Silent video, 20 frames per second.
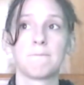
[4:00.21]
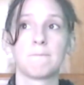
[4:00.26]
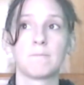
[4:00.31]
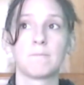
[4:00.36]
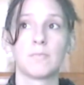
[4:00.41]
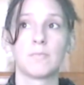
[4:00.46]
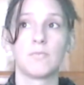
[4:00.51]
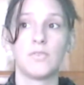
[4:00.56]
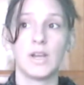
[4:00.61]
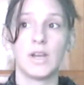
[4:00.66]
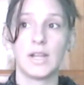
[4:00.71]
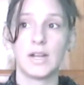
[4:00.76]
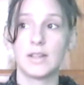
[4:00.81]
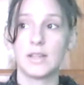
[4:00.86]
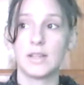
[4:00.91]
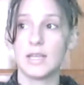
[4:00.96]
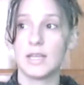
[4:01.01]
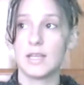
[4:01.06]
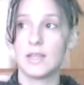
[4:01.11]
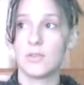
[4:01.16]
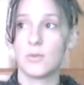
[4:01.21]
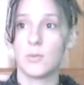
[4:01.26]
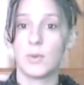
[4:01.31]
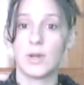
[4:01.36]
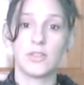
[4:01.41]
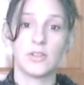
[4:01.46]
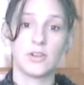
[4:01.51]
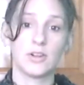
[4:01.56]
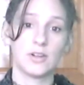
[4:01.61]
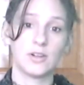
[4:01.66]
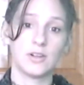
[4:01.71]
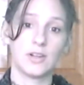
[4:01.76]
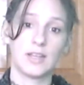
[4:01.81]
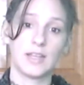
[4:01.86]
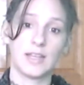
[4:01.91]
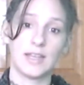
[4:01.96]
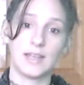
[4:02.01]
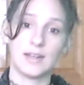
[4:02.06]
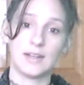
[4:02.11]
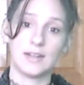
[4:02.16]
Finally, the weather,
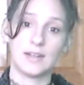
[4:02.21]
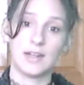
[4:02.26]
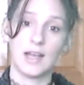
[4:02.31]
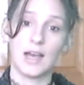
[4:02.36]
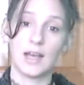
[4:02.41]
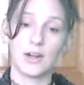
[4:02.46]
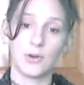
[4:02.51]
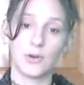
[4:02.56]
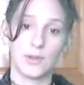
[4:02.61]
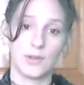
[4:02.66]
again, not always